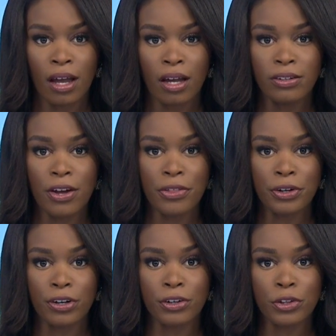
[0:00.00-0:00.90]

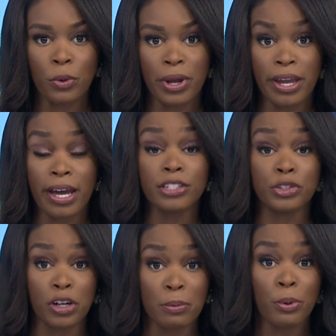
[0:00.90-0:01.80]
Another earthquake has
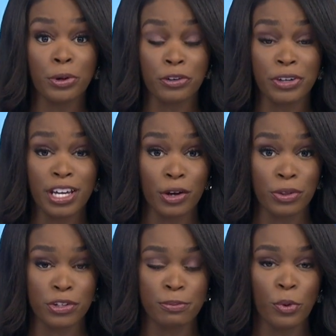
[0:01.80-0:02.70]
struck Puerto Rico
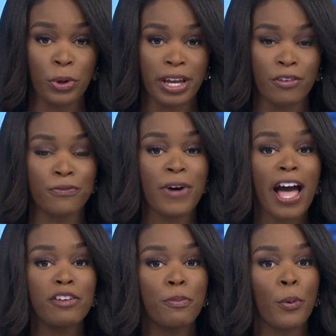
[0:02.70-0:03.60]
this morning. A
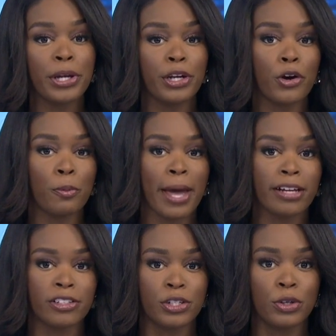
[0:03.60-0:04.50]
5.0
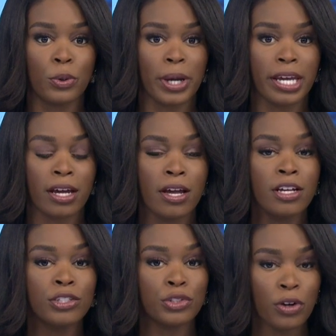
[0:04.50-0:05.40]
magnitude quake
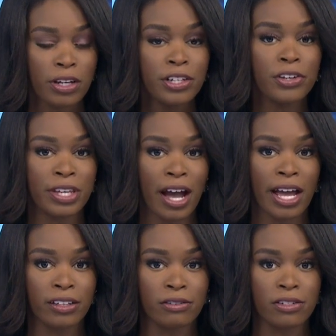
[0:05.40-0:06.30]
struck near the
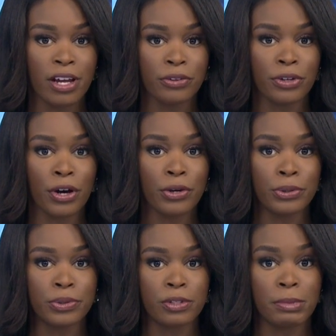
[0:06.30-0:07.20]
island's south
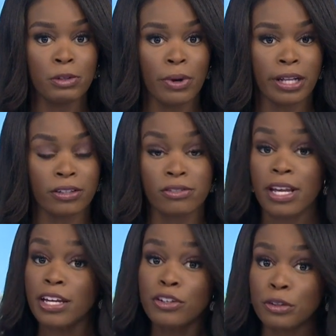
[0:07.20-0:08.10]
coast. Meanwhile, a
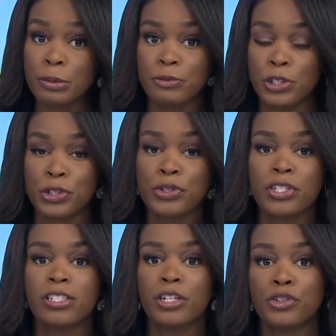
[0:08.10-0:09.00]
second group of New
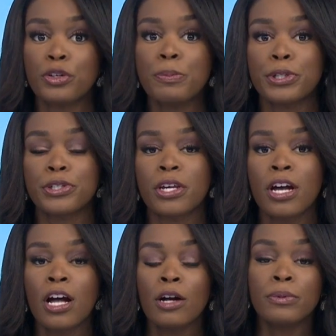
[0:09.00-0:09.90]
Jersey state troopers
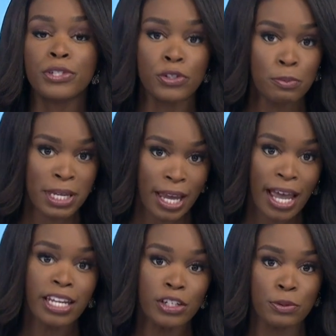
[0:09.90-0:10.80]
will soon be
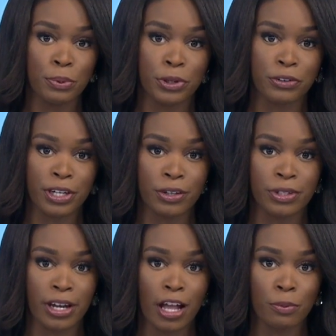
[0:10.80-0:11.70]
heading to Puerto Rico
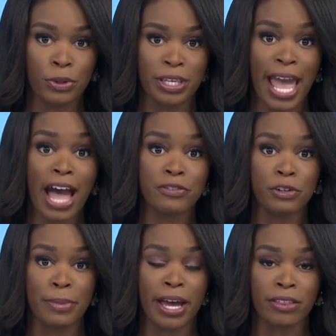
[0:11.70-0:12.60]
to help with the
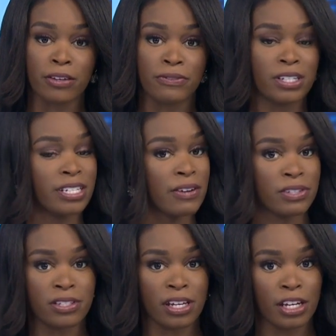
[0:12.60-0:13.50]
aftermath of the
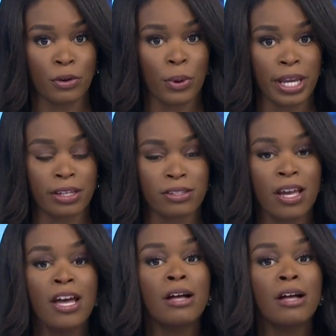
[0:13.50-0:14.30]
devastating quakes.